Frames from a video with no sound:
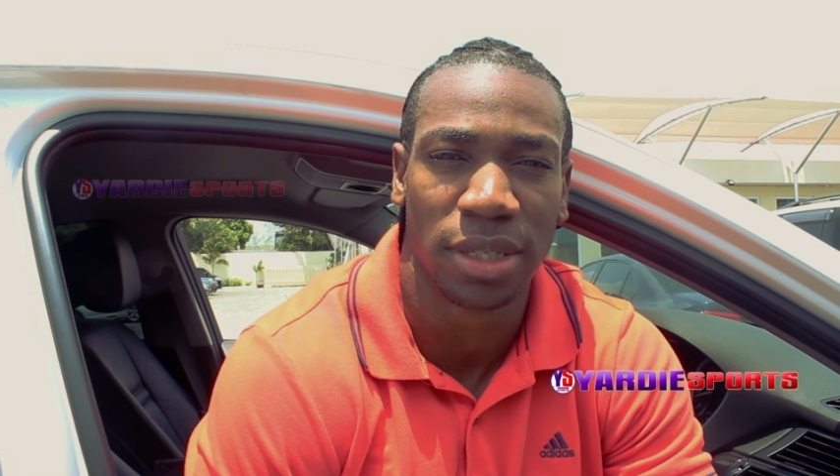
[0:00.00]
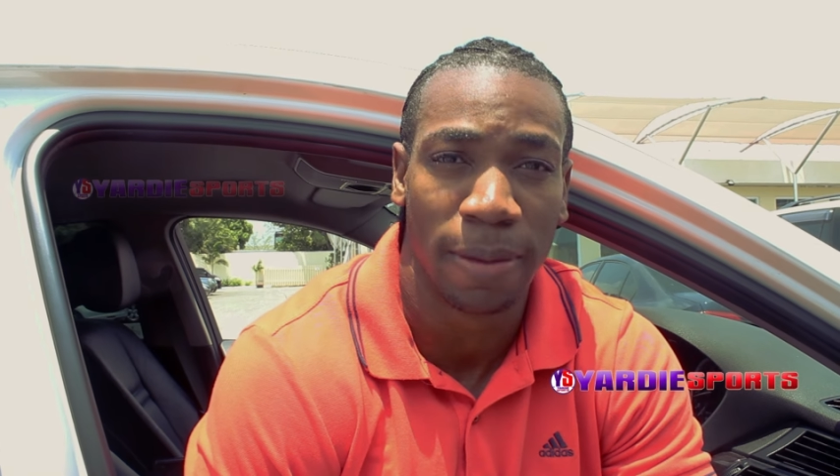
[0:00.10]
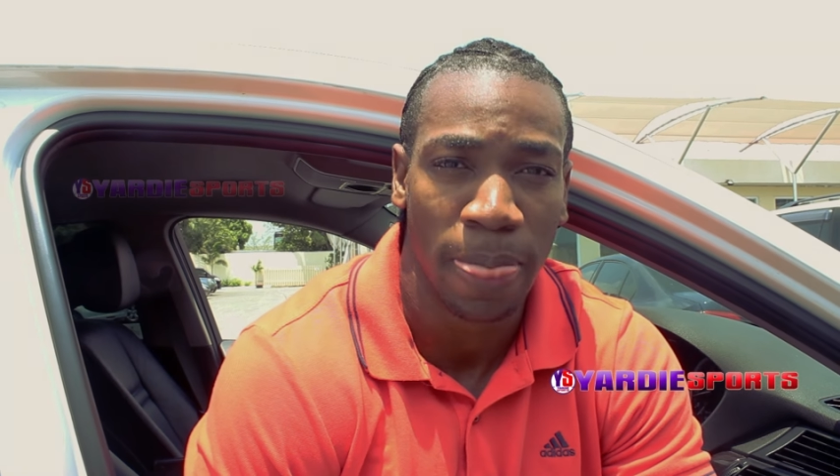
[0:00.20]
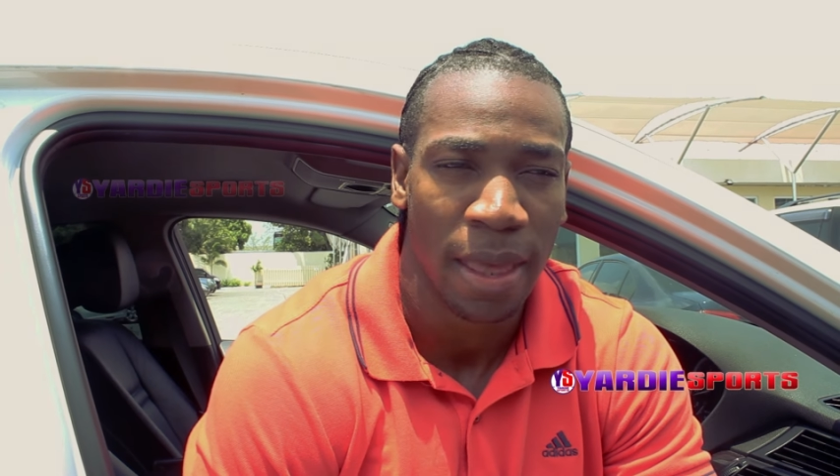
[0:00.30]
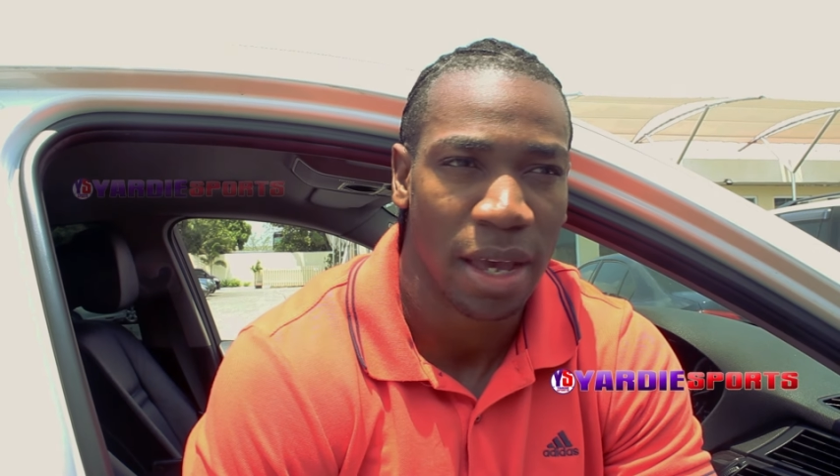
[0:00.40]

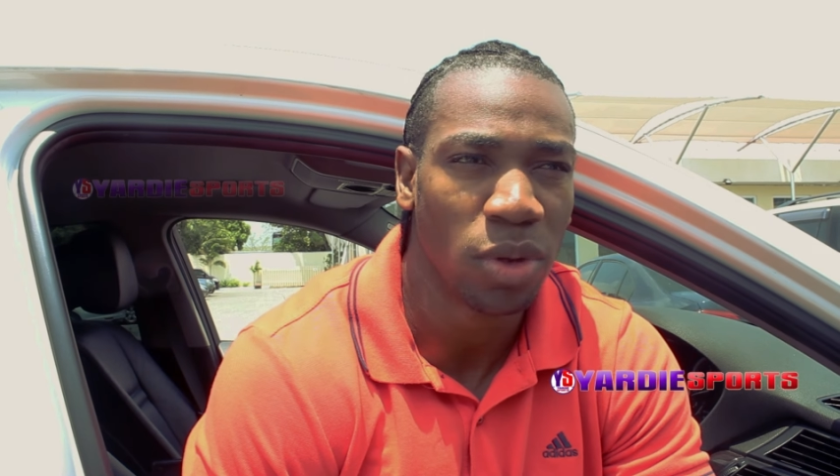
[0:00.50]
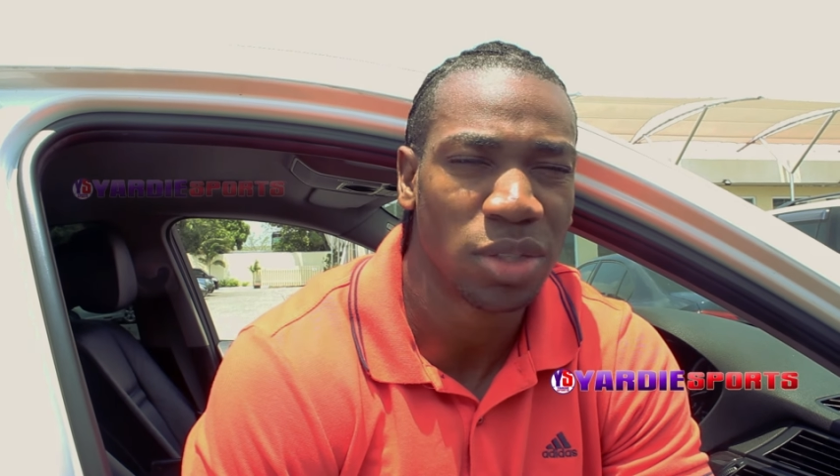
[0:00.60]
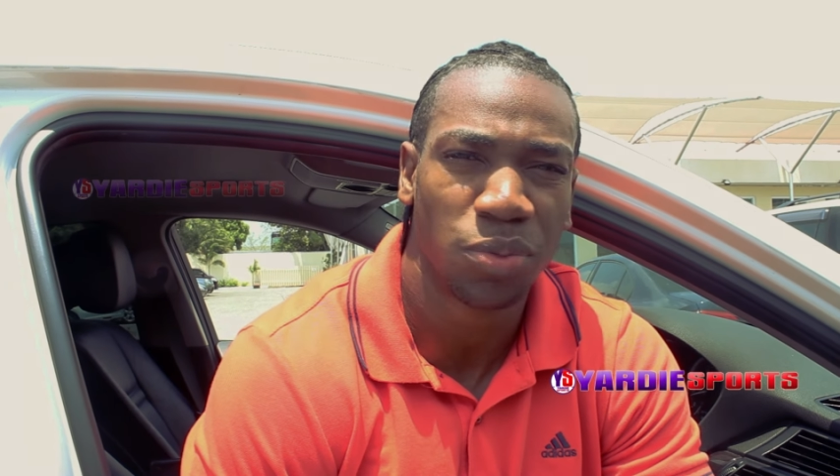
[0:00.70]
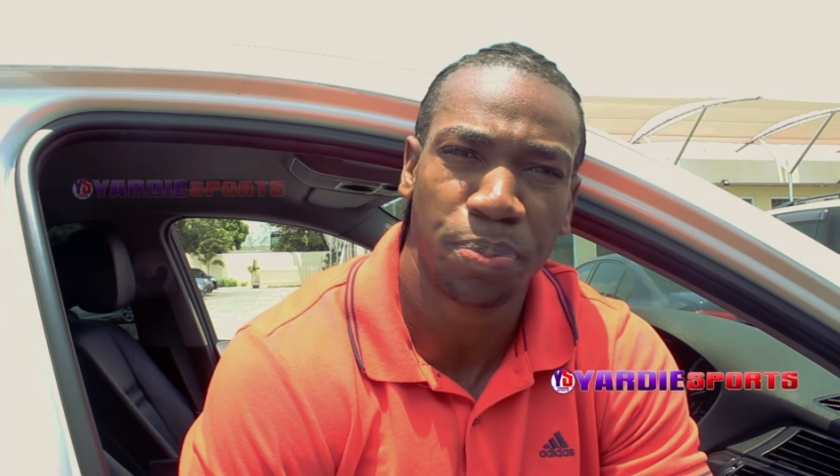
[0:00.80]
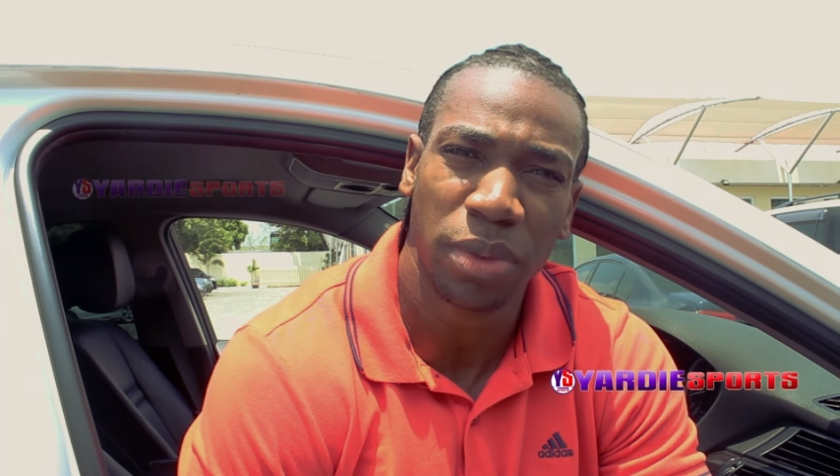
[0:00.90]
It was
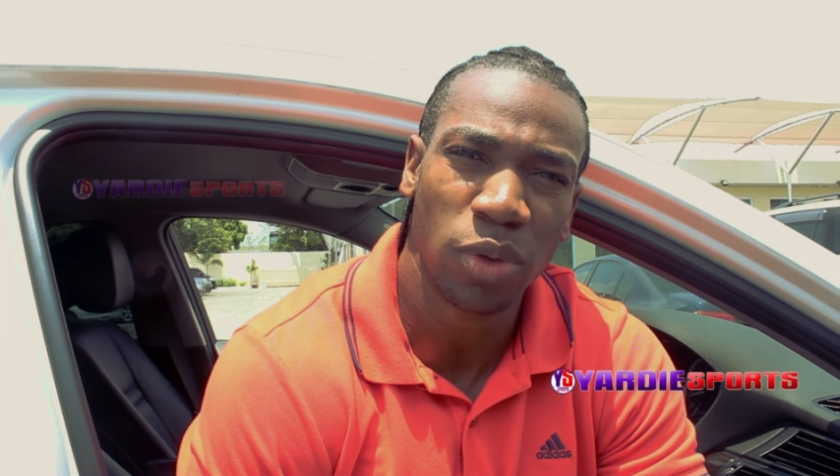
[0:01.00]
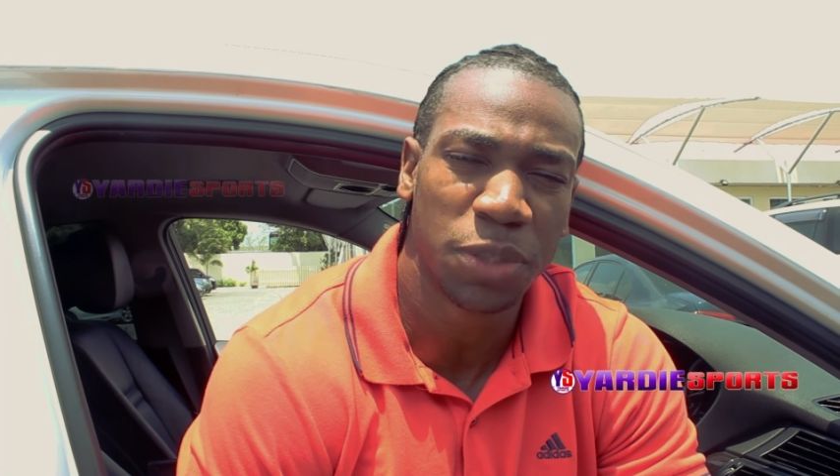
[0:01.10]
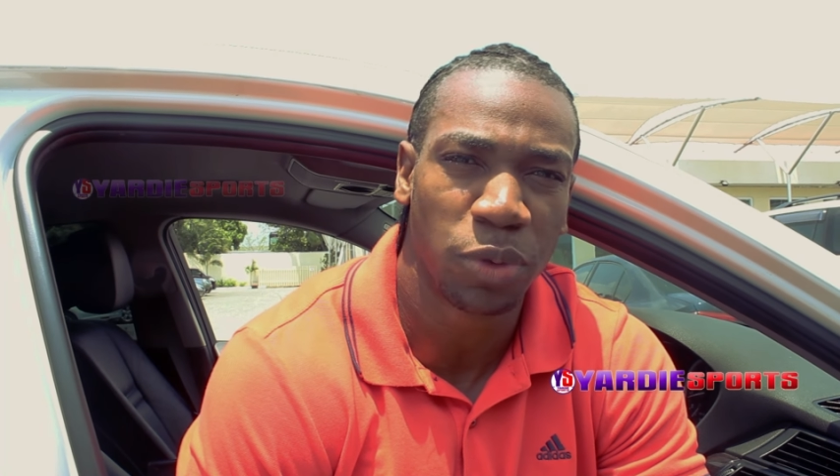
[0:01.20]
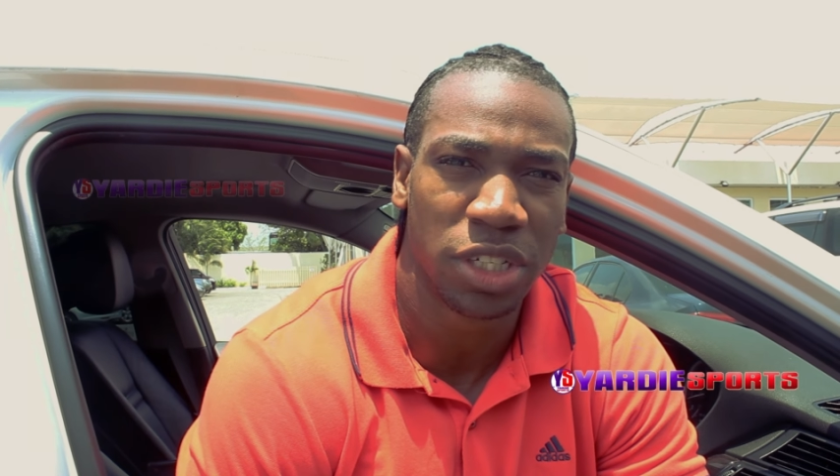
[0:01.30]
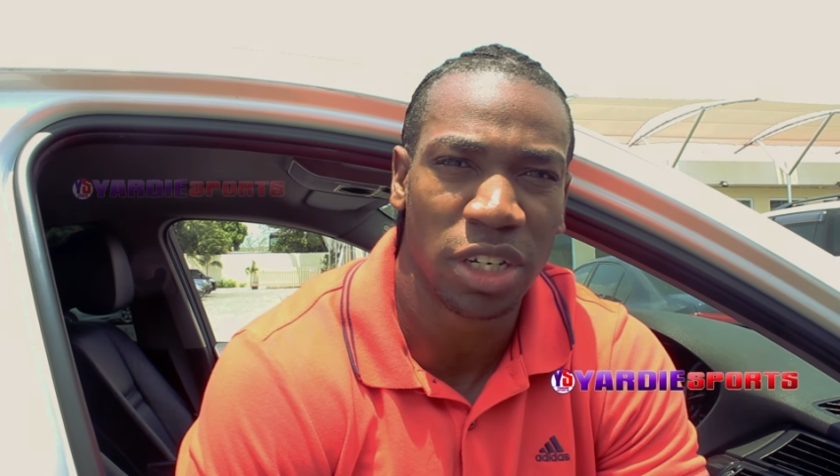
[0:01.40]
it was
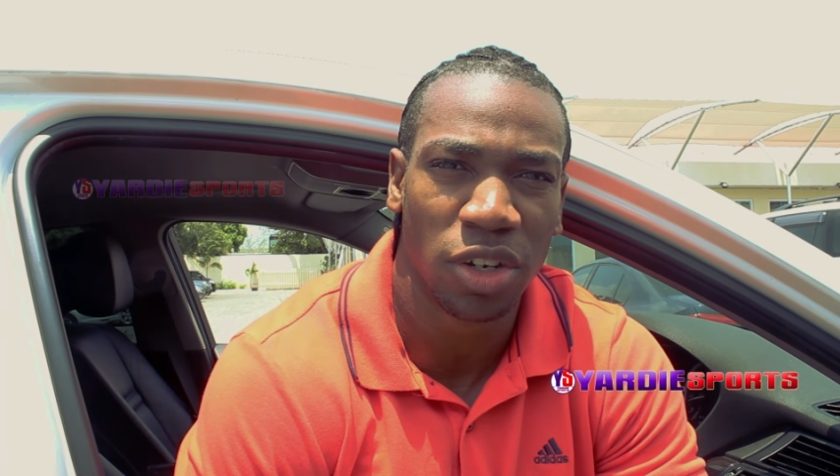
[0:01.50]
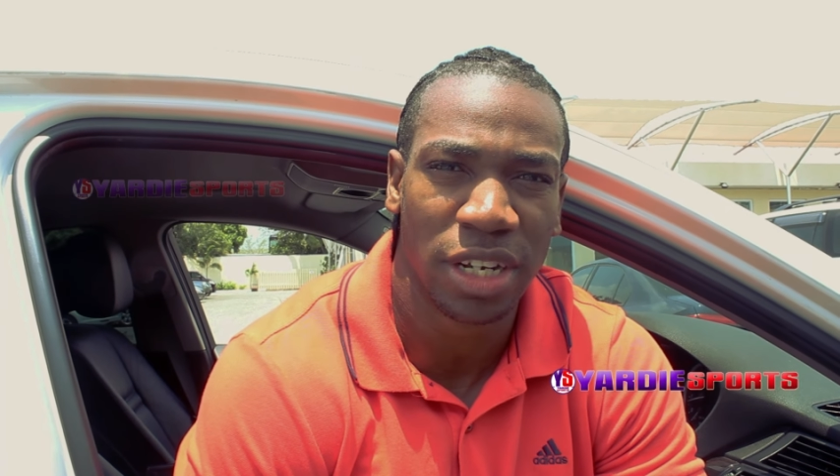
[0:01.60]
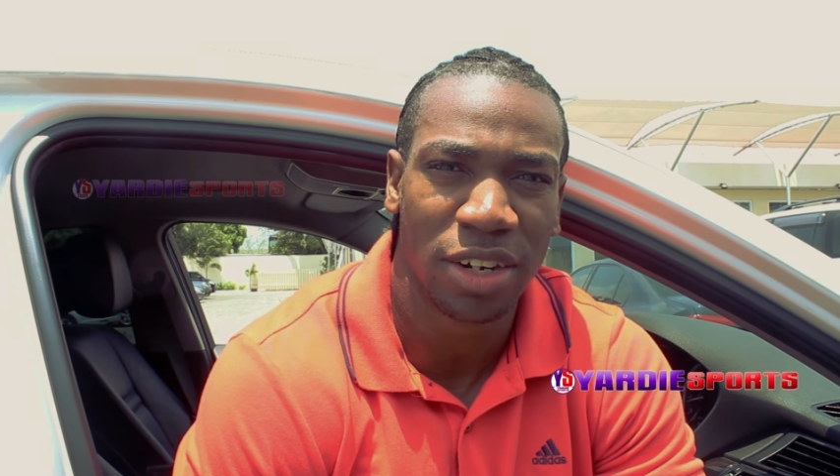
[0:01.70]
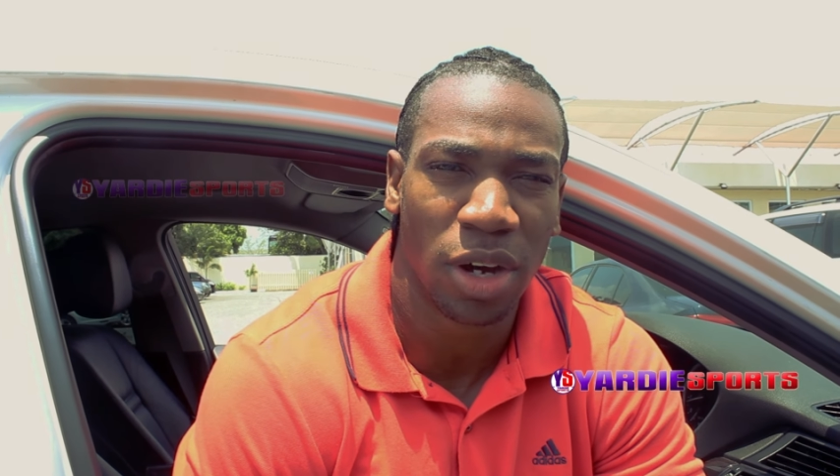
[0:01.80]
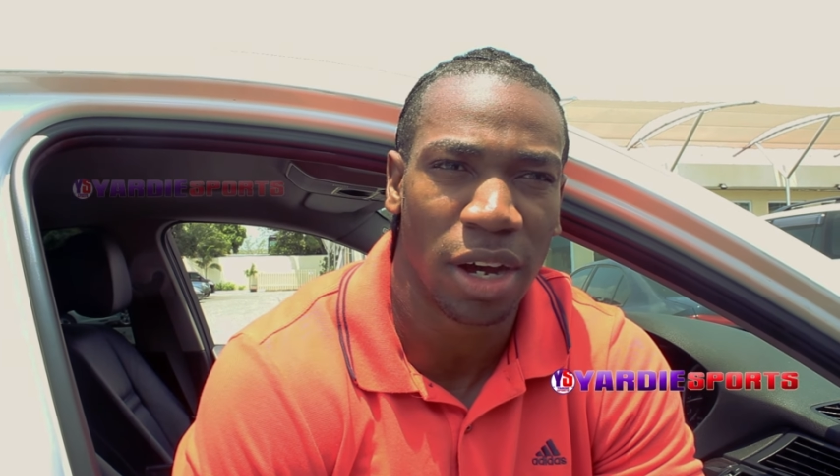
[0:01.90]
pretty good,
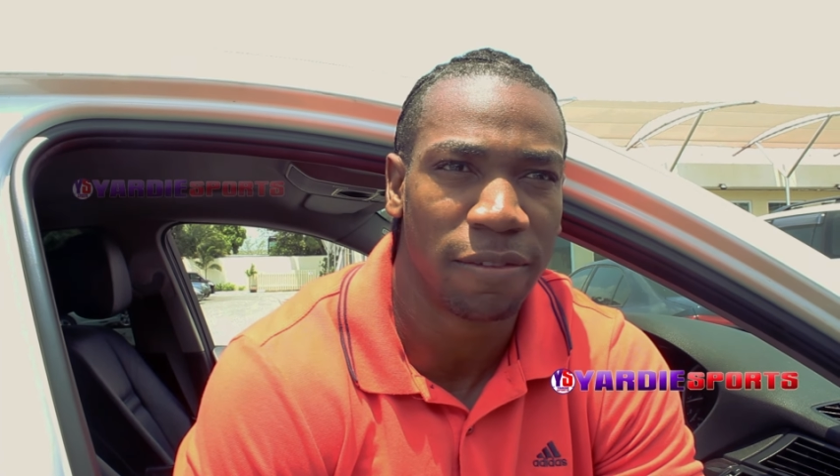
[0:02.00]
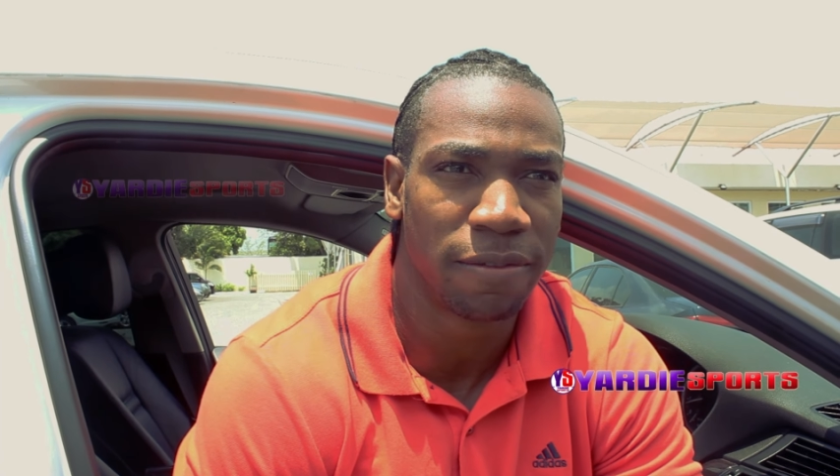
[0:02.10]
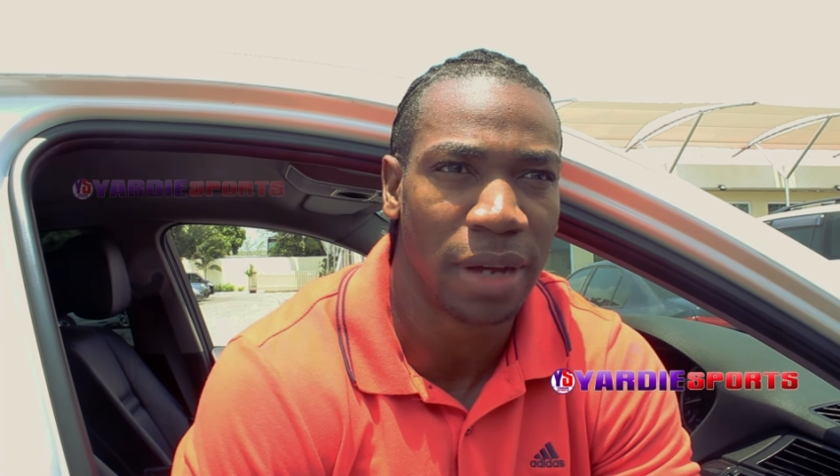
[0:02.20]
you know, I have,